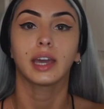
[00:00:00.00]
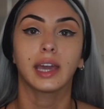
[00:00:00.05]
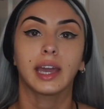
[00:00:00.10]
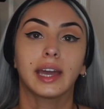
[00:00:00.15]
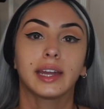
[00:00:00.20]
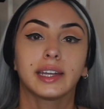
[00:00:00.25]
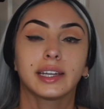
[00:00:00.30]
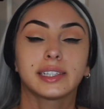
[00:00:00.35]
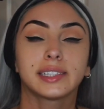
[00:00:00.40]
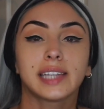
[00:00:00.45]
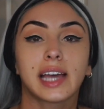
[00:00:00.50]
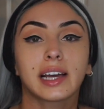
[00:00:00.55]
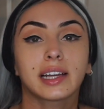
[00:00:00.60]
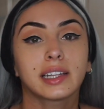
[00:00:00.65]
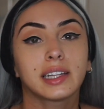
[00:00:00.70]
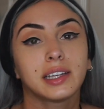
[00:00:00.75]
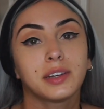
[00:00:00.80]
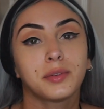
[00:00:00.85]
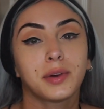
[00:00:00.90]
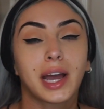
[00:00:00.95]
And
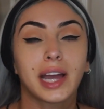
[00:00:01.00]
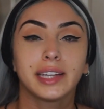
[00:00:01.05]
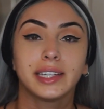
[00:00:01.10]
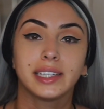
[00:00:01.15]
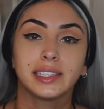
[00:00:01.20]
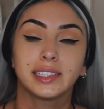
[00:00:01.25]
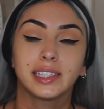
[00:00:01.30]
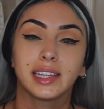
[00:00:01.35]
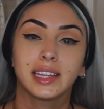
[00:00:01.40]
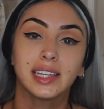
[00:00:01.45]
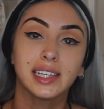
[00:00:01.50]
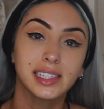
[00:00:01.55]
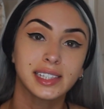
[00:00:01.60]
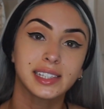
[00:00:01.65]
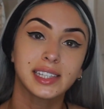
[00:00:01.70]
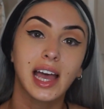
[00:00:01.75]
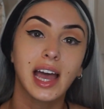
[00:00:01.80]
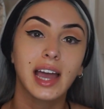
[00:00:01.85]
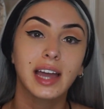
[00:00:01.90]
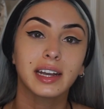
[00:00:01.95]
exactly what I did to this
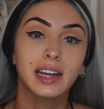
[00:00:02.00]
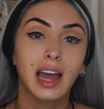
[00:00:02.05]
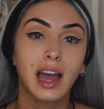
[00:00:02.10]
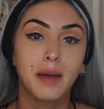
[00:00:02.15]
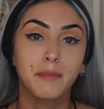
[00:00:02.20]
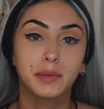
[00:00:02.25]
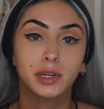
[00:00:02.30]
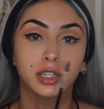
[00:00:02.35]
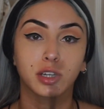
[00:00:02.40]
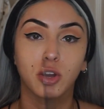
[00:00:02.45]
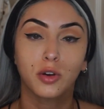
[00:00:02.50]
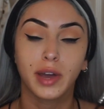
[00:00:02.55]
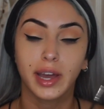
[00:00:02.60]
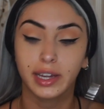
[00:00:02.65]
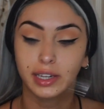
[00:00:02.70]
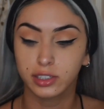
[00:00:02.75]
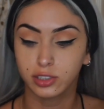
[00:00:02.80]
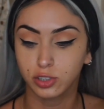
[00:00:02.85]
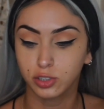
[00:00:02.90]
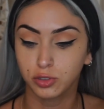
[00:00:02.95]
side, I'm going to go
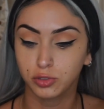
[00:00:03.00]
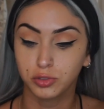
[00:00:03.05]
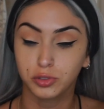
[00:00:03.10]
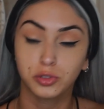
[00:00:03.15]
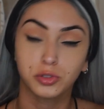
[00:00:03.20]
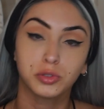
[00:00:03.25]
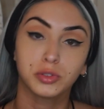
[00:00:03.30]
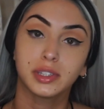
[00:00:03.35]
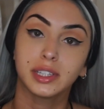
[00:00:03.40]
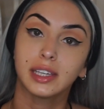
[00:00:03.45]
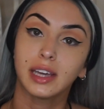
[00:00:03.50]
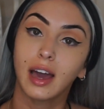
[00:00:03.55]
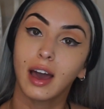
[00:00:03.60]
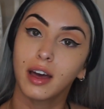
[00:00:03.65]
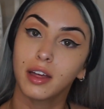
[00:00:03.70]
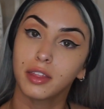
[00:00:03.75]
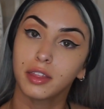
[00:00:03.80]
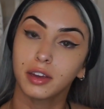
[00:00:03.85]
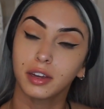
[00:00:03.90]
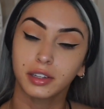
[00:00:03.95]
ahead and do to the
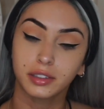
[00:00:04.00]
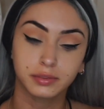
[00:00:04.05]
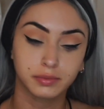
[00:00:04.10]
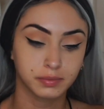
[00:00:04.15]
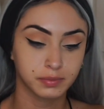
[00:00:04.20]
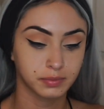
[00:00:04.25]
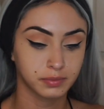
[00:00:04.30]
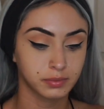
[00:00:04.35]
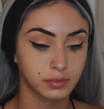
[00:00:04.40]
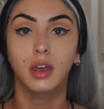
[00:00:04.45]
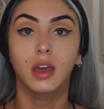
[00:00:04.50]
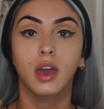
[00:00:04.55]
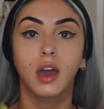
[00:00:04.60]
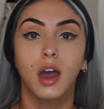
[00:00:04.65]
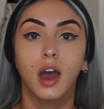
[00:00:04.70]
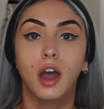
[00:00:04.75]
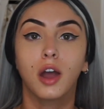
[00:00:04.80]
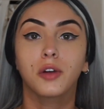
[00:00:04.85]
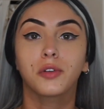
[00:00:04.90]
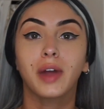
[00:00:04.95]
other.
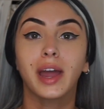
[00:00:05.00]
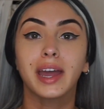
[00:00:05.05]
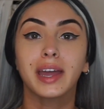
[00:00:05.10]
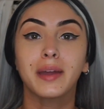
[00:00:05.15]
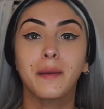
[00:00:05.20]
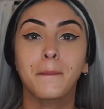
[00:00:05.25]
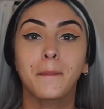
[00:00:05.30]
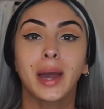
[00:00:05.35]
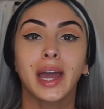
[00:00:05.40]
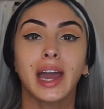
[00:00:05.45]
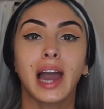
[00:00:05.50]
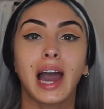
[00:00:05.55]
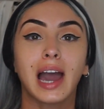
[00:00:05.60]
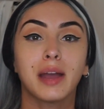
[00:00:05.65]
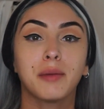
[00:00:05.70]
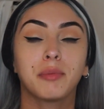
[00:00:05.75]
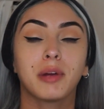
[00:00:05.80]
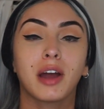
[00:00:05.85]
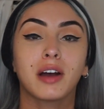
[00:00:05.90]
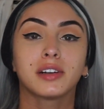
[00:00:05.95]
Alright, my
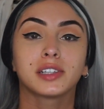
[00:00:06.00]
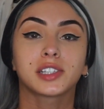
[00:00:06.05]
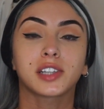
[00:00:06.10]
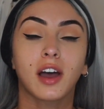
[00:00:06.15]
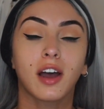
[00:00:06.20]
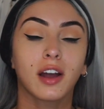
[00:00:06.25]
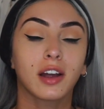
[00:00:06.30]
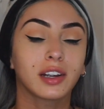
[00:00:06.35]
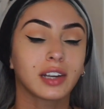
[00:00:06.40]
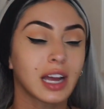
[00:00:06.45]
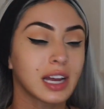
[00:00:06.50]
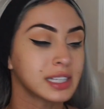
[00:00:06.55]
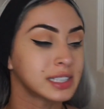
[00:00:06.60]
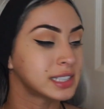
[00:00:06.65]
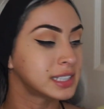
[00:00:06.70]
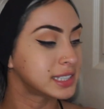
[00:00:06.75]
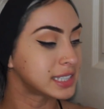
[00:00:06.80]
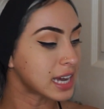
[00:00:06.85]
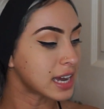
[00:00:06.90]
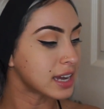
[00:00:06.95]
eyebrows are
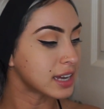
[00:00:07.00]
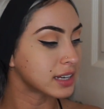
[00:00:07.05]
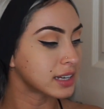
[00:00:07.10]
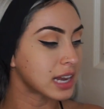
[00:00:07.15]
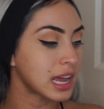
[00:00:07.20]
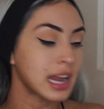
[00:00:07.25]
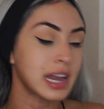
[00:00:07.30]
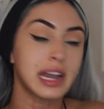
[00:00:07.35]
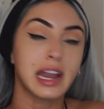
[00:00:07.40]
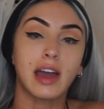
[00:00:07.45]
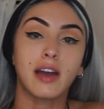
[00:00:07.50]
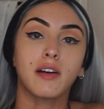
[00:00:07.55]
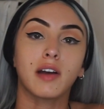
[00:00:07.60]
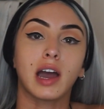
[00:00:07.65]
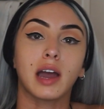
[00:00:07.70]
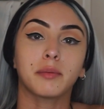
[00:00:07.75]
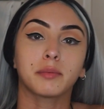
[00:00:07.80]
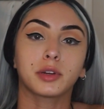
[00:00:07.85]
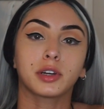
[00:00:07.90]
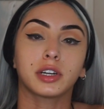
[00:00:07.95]
done. Now
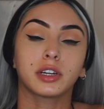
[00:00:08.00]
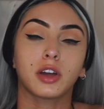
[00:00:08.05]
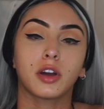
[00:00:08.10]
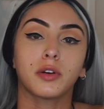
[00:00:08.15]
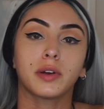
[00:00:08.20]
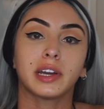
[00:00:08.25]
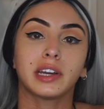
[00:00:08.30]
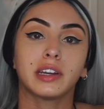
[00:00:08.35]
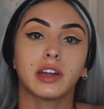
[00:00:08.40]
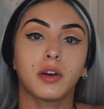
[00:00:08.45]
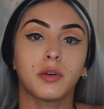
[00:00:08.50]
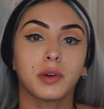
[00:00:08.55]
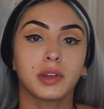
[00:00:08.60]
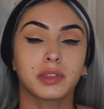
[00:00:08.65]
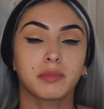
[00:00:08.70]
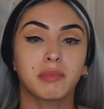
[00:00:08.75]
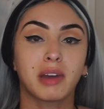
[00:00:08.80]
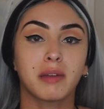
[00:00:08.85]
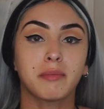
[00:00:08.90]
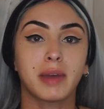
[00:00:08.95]
I'm going to go in
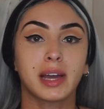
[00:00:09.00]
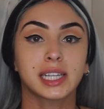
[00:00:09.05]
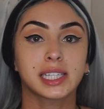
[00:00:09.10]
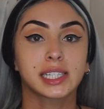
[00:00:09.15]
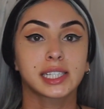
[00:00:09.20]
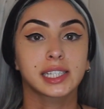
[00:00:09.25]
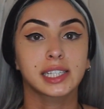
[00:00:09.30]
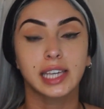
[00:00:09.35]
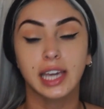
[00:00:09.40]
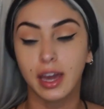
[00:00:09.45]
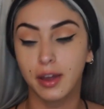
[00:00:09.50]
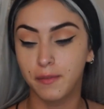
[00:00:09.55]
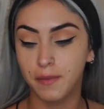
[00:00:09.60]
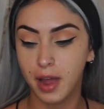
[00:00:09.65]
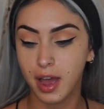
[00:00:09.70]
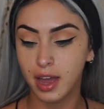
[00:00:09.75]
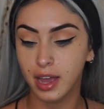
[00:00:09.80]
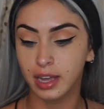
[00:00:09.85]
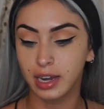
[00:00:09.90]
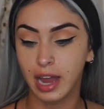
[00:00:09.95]
with my
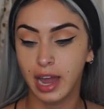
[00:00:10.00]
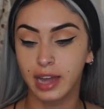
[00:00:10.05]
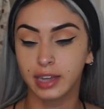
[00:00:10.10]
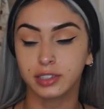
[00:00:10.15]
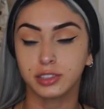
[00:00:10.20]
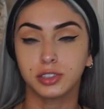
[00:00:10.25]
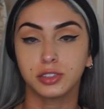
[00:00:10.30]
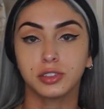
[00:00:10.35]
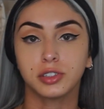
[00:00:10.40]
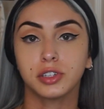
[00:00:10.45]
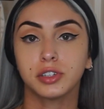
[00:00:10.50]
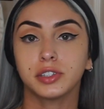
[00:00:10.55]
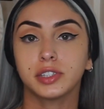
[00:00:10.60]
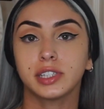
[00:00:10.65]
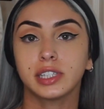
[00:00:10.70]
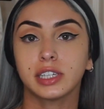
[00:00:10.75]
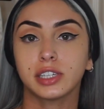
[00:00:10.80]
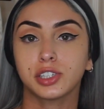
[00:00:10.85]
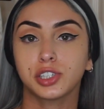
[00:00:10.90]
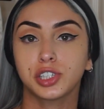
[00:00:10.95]
mascara, and I do use
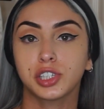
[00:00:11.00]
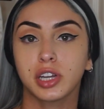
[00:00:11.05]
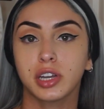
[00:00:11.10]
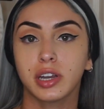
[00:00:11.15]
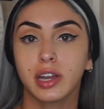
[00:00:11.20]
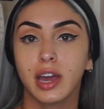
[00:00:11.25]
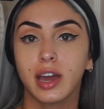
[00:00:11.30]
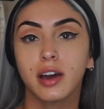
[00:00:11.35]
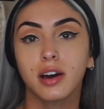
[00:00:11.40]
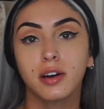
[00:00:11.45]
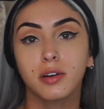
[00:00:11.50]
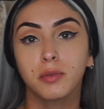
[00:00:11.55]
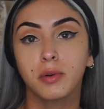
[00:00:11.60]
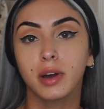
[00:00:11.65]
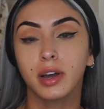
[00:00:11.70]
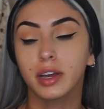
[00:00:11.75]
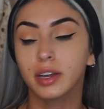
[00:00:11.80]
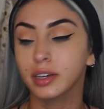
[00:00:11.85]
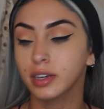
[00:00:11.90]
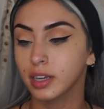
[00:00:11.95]
the Chanel
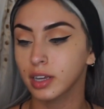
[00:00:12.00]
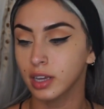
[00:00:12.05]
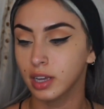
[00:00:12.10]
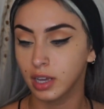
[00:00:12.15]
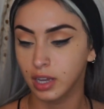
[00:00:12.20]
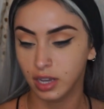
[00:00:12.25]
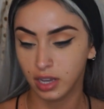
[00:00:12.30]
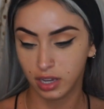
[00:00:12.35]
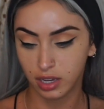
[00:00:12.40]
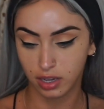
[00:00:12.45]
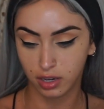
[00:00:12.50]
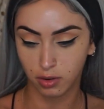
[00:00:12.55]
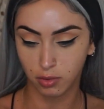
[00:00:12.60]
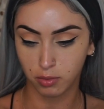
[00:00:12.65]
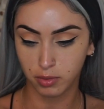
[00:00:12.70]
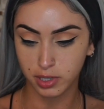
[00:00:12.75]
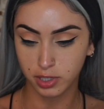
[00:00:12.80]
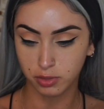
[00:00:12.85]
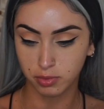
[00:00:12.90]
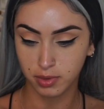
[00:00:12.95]
one. And
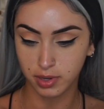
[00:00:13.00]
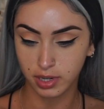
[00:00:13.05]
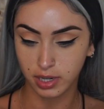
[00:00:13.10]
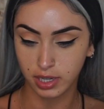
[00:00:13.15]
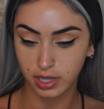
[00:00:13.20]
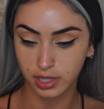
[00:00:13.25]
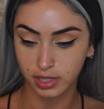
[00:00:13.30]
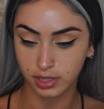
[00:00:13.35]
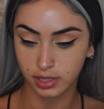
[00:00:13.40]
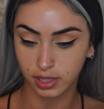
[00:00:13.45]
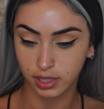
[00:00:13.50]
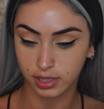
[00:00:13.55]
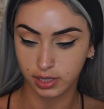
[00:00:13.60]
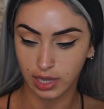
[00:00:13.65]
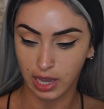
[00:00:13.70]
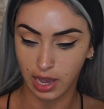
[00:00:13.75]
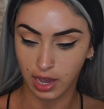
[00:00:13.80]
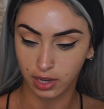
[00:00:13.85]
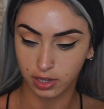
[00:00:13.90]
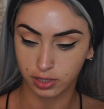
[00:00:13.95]
which one is this
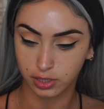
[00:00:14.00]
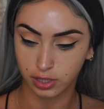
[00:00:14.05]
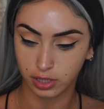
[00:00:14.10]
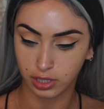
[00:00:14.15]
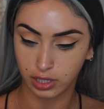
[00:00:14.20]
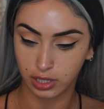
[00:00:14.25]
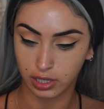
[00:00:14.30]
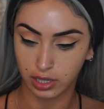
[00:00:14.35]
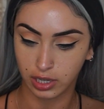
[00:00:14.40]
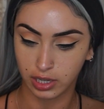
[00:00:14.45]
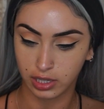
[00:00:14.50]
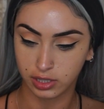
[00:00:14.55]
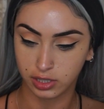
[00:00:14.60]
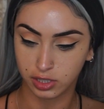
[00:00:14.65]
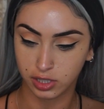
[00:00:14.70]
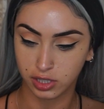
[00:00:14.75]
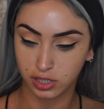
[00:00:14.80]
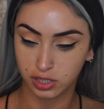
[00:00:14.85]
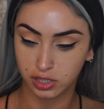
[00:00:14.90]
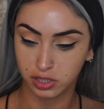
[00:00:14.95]
actually? It's
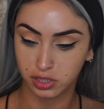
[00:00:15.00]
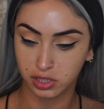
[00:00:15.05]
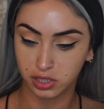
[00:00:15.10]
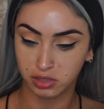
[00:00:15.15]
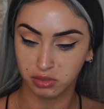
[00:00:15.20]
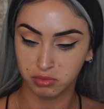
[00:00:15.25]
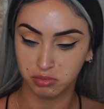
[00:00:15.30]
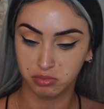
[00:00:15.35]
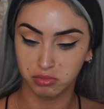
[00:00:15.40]
just